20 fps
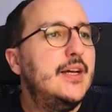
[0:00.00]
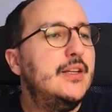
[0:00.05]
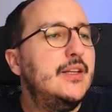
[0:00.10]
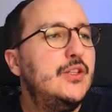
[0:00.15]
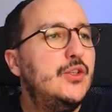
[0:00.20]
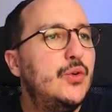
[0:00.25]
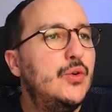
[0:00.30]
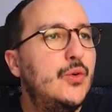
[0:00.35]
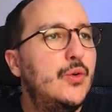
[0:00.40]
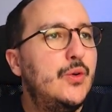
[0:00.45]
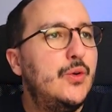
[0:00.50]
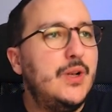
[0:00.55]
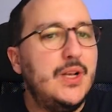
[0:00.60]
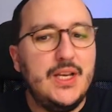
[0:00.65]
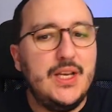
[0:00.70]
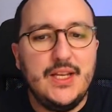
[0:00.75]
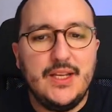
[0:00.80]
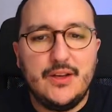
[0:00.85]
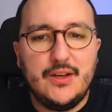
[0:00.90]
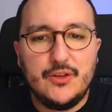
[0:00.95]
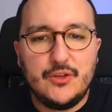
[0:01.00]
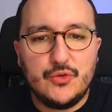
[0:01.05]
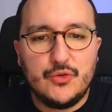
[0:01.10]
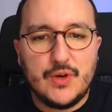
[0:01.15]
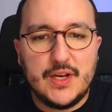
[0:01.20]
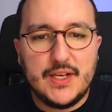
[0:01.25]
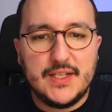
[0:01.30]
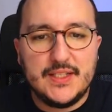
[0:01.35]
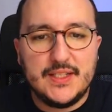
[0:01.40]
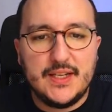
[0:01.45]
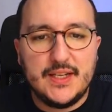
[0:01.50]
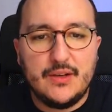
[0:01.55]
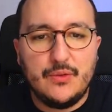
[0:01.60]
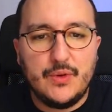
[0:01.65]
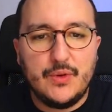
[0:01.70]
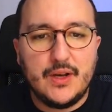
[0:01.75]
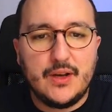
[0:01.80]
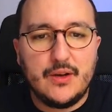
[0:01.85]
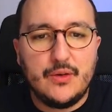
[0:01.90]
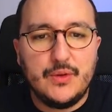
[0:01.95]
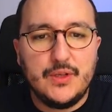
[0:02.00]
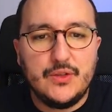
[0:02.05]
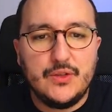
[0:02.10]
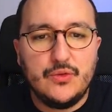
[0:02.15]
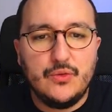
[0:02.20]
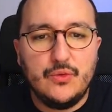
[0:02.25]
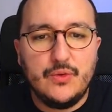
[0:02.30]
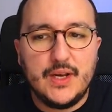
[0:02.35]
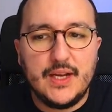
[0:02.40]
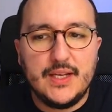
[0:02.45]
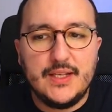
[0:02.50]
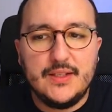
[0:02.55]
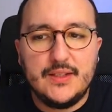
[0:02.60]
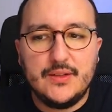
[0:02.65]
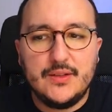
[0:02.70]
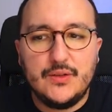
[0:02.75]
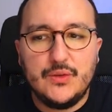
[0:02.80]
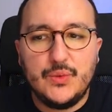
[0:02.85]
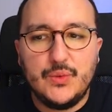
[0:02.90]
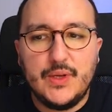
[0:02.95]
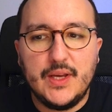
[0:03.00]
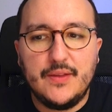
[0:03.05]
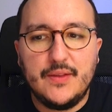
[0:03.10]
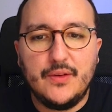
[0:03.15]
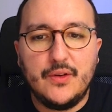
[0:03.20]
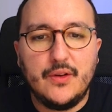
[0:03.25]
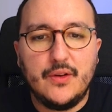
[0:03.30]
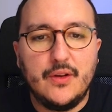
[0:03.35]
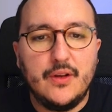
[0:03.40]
the link address and we are going to look at it together